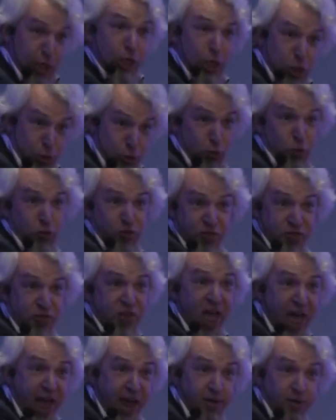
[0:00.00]
you're
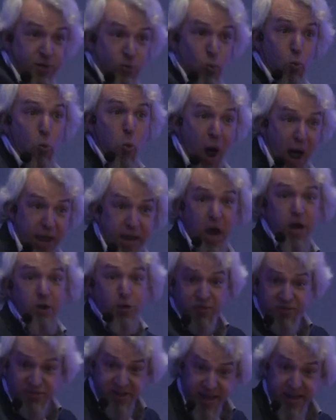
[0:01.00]
that. Why are
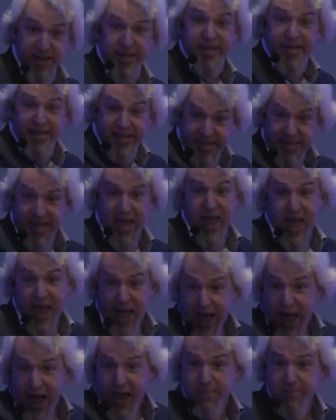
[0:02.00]
you saying,
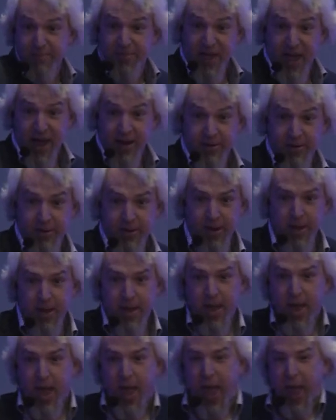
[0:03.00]
yeah, I'm that?
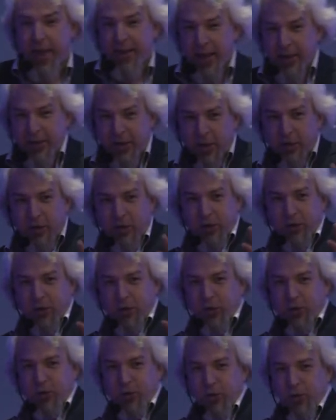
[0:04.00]
And, and you,
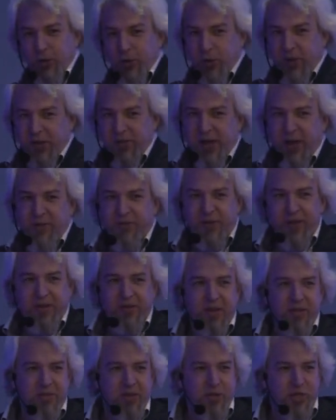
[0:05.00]
you, you can kind of
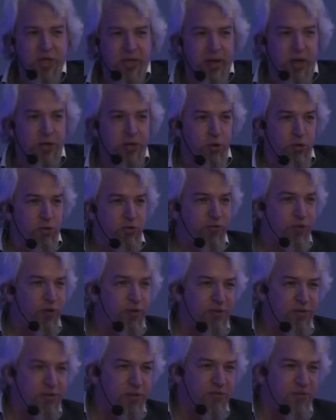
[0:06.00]
the, the general
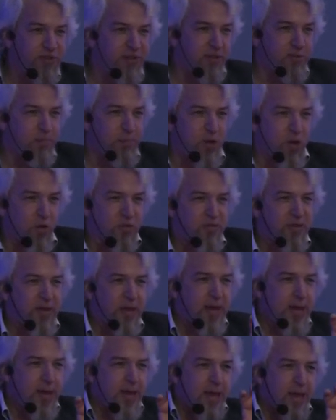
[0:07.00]
usefulness of this because
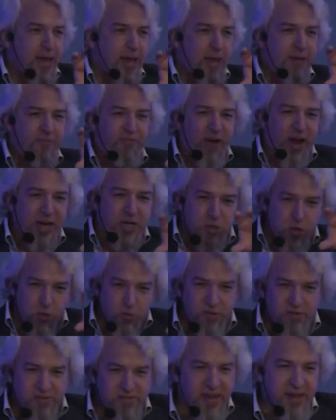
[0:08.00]
if I
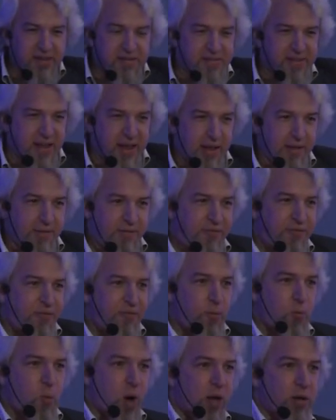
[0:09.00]
don't say self,
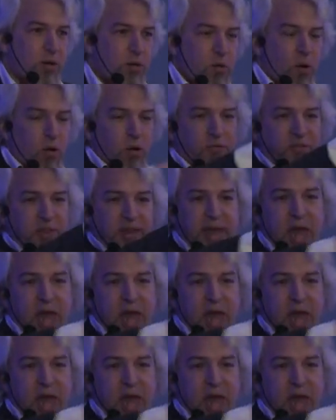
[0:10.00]
one, all of the